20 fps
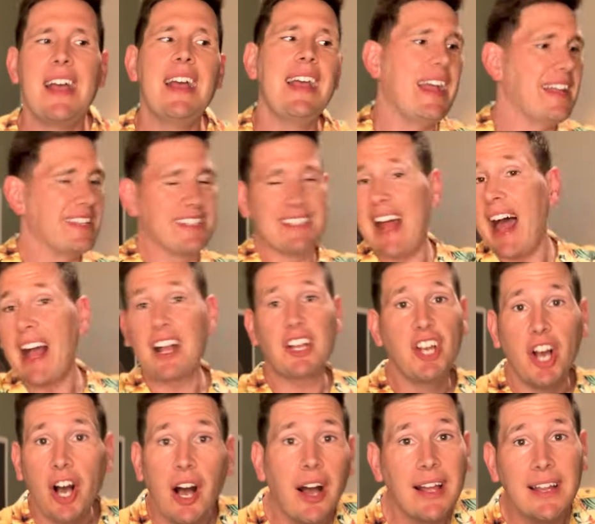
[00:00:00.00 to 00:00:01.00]
It's not
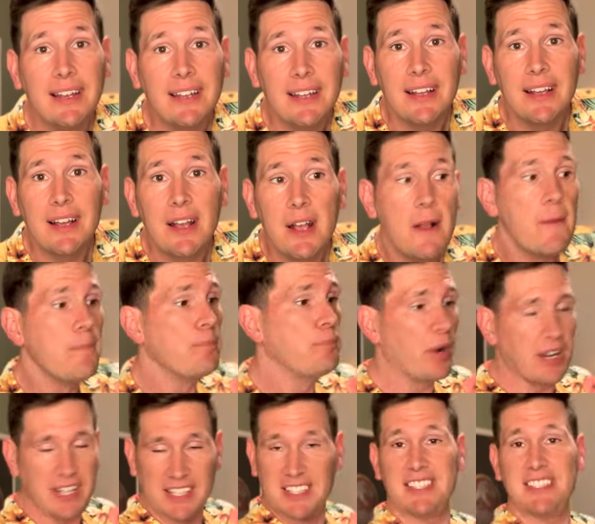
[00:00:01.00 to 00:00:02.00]
good,
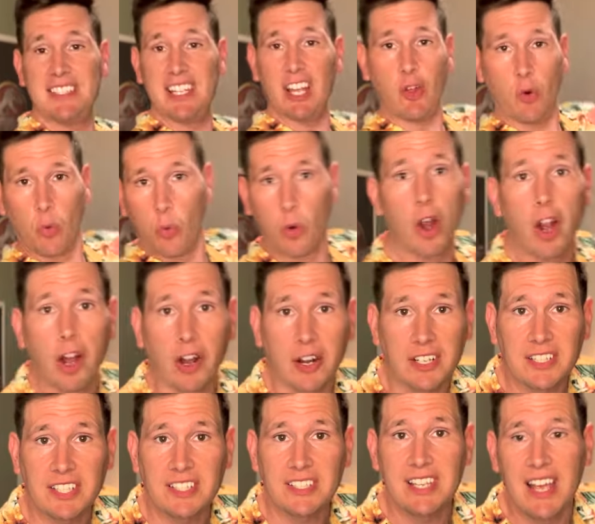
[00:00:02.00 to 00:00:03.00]
but it still
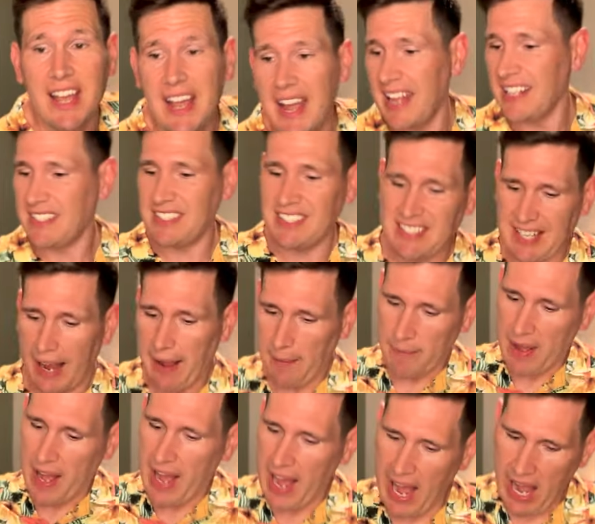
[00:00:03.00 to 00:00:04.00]
works. It
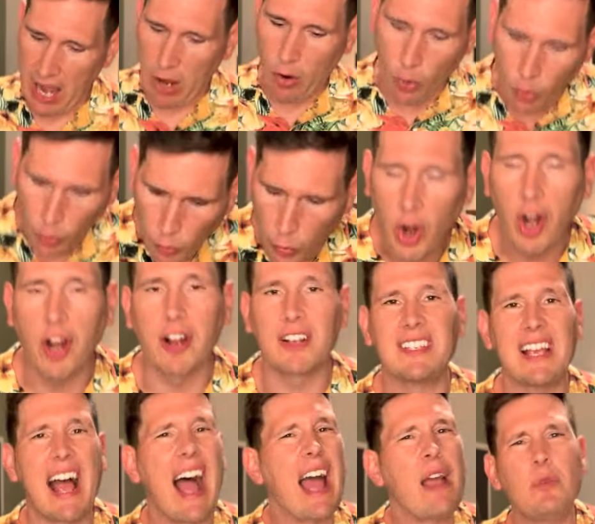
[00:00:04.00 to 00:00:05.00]
somehow
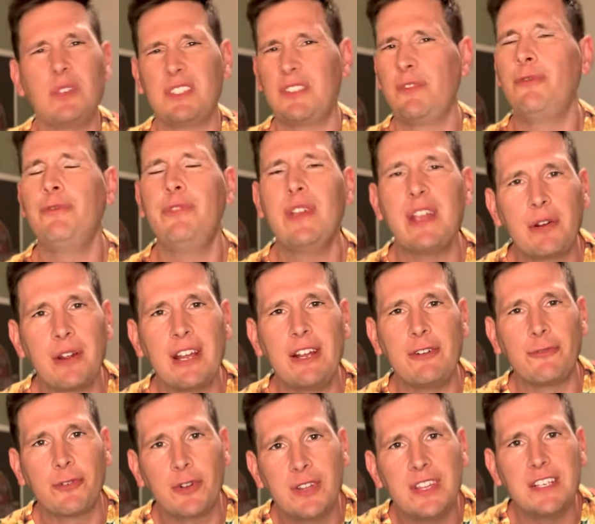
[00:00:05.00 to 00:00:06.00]
works. I was fearing
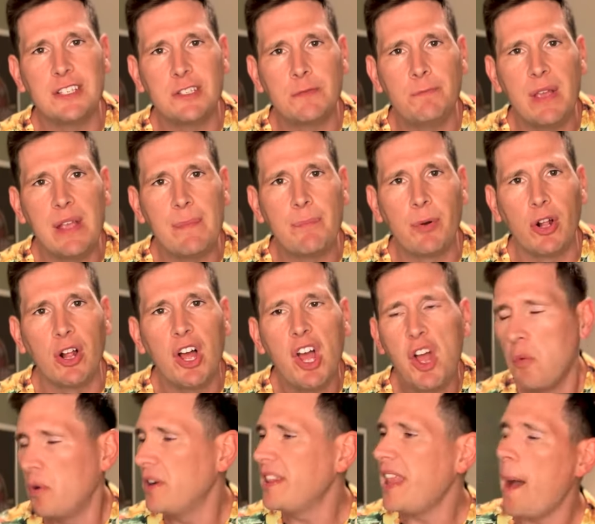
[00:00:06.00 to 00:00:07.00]
for these people
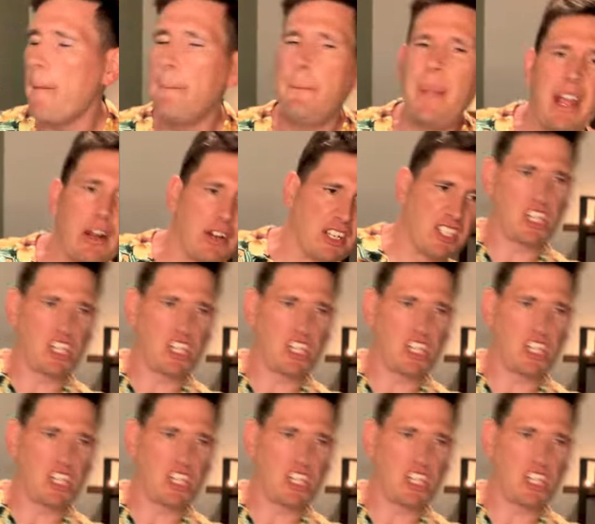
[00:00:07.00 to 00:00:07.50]
when that bear is